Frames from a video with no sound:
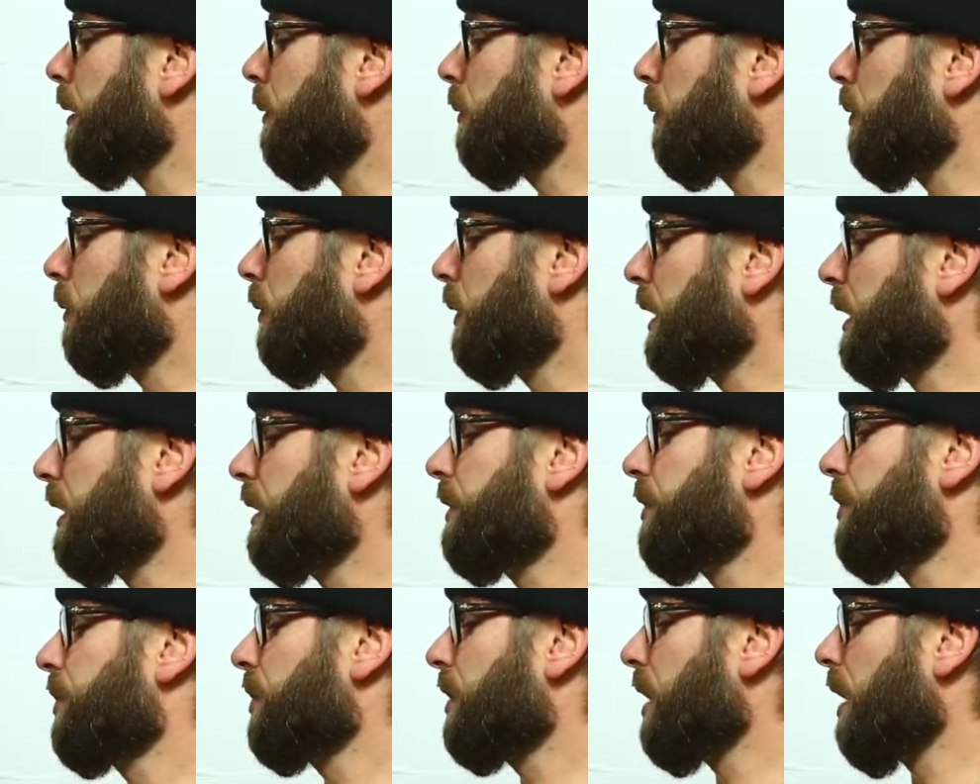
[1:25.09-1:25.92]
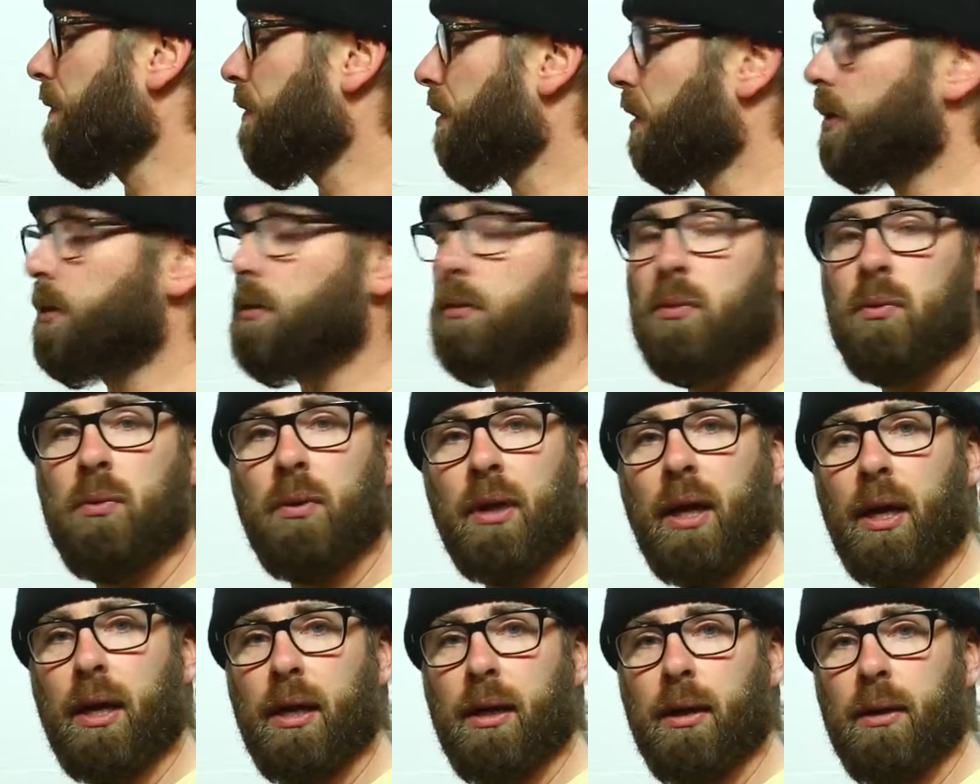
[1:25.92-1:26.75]
what I discovered
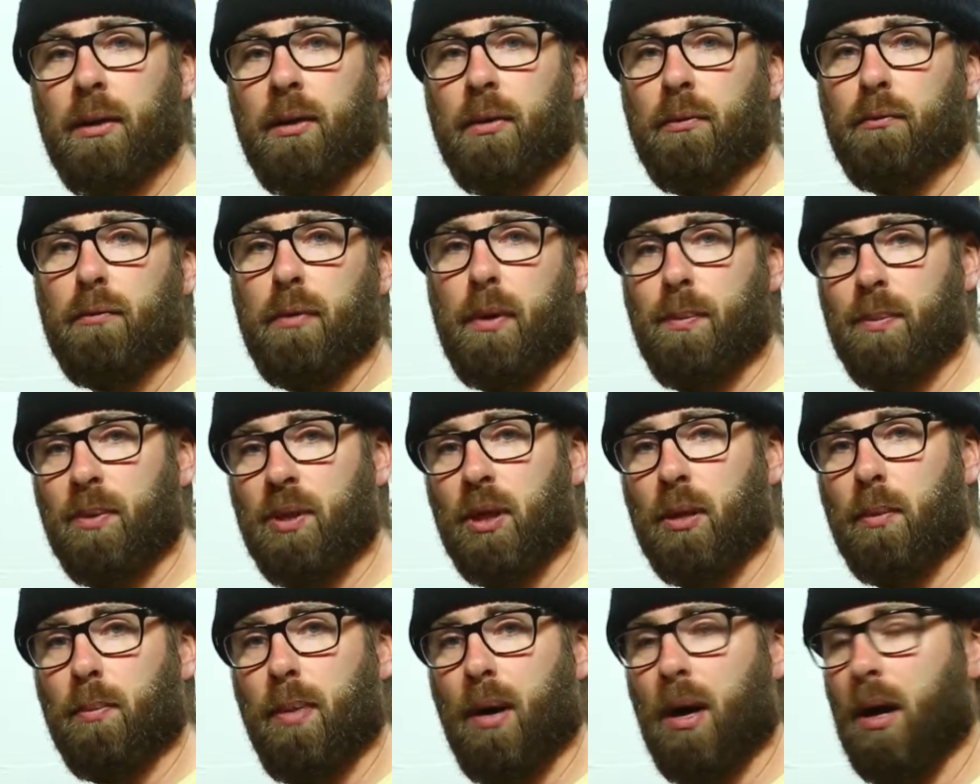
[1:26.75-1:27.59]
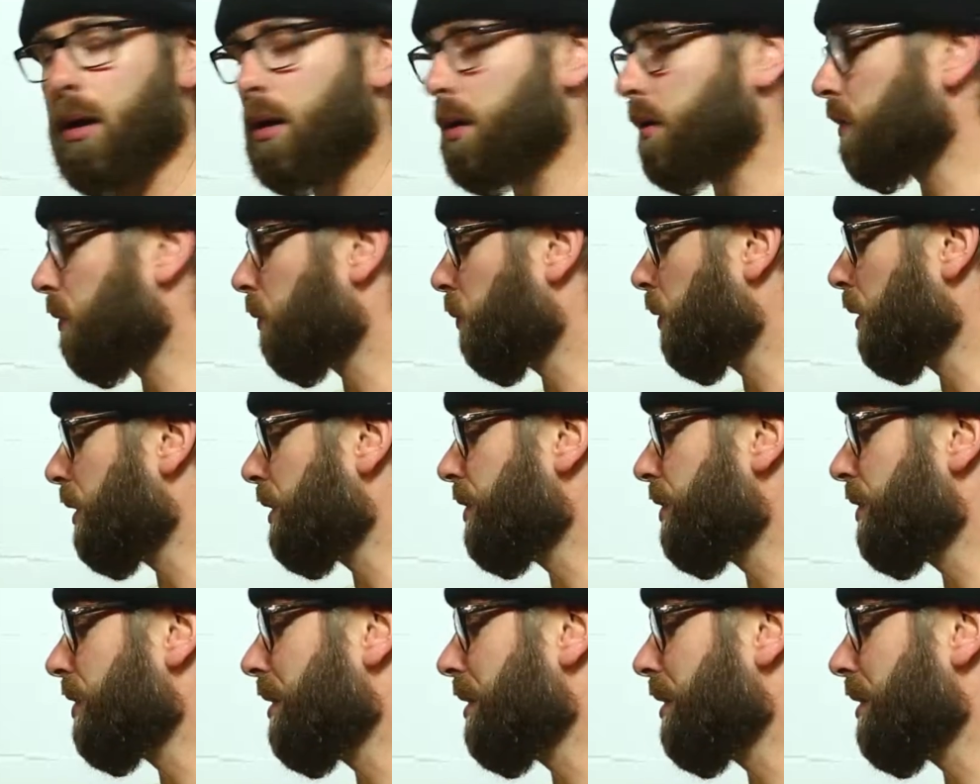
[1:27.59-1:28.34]
when I ripped it apart was